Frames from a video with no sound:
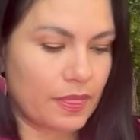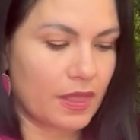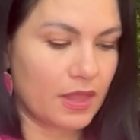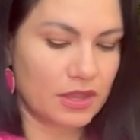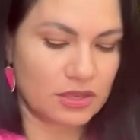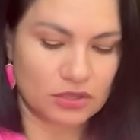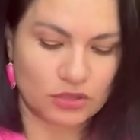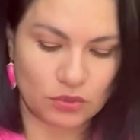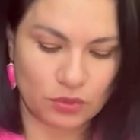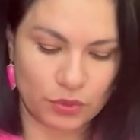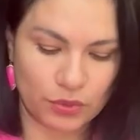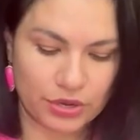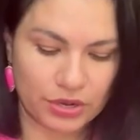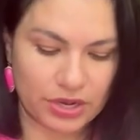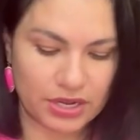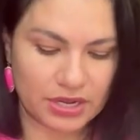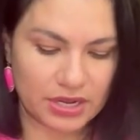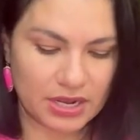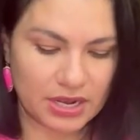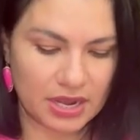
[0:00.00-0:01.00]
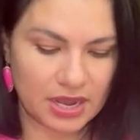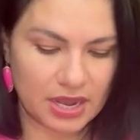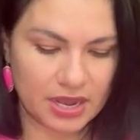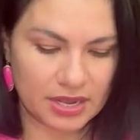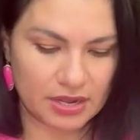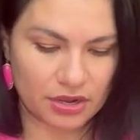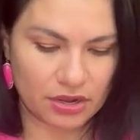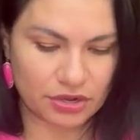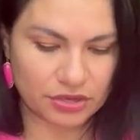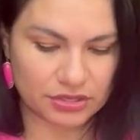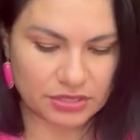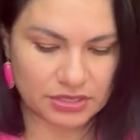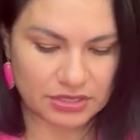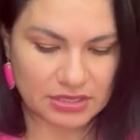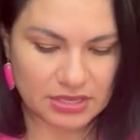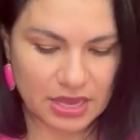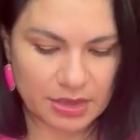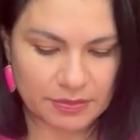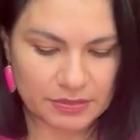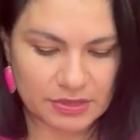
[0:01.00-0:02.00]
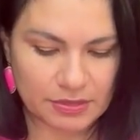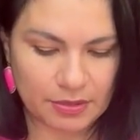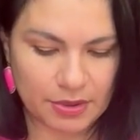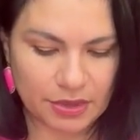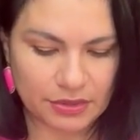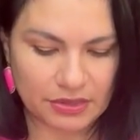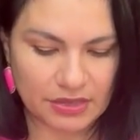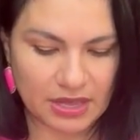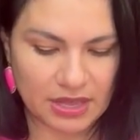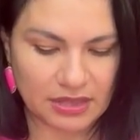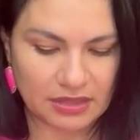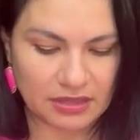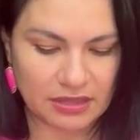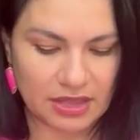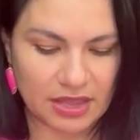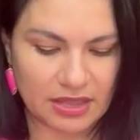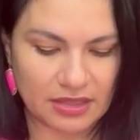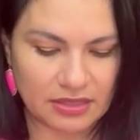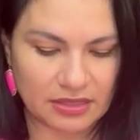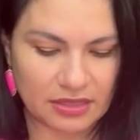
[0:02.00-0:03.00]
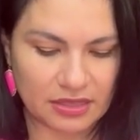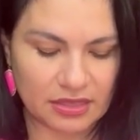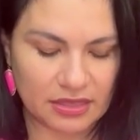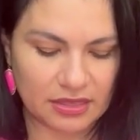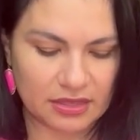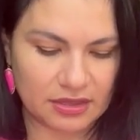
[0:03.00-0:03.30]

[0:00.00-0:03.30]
so we're gonna cut our stems about that length.